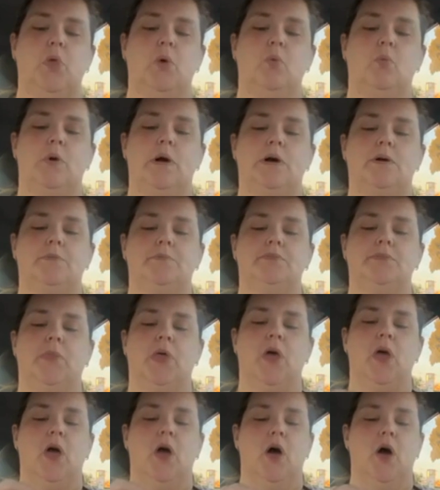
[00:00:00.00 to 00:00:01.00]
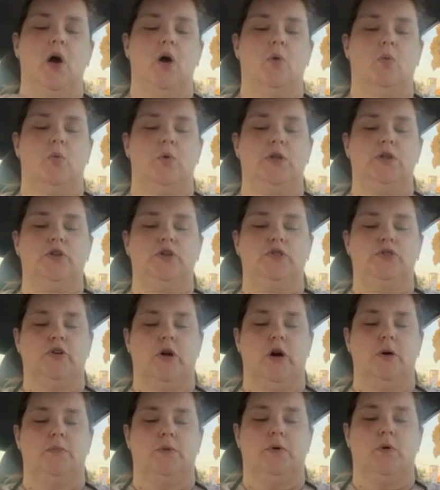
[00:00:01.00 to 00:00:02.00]
Well, when your
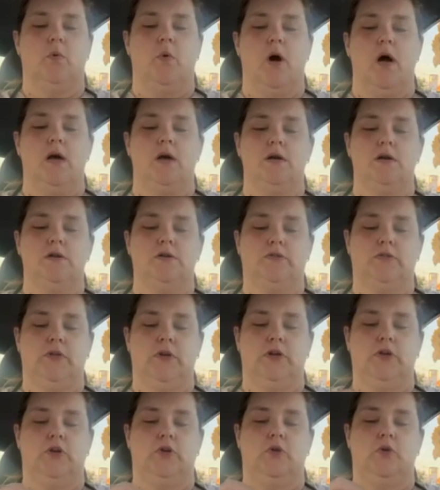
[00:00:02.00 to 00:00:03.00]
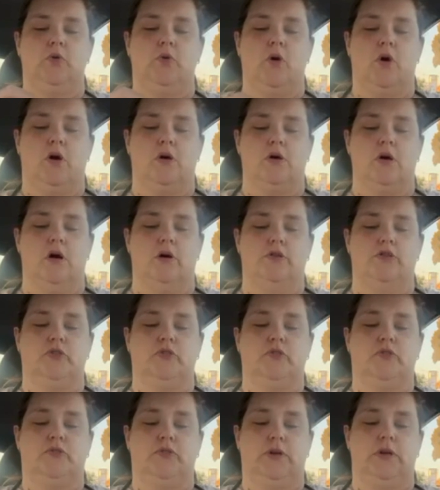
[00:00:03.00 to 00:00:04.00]
job requires that you are on
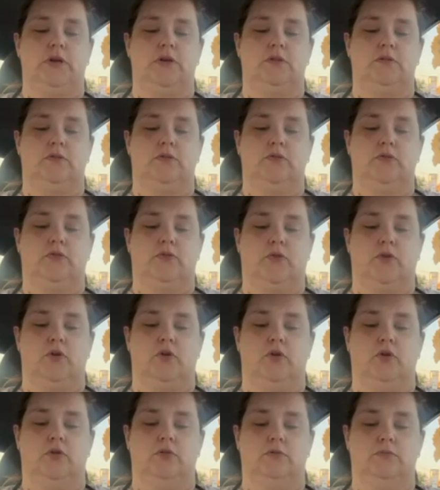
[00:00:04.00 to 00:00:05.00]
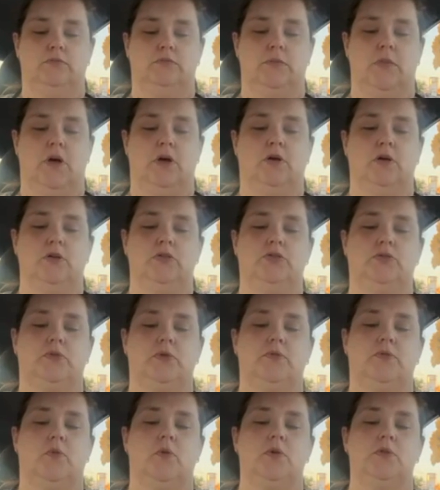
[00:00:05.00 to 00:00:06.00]
your feet for a good
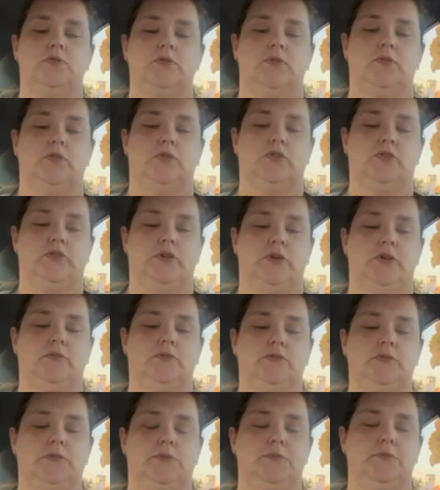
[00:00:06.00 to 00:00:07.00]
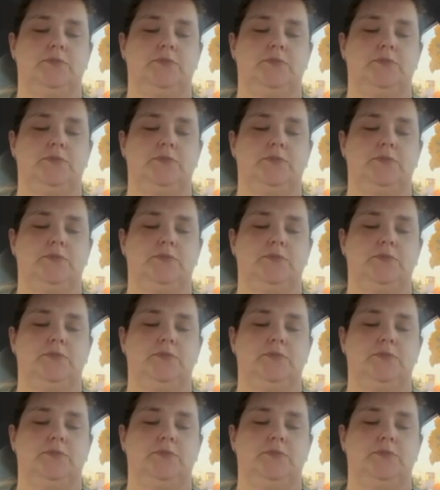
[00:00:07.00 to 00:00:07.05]
3/4 of your shift,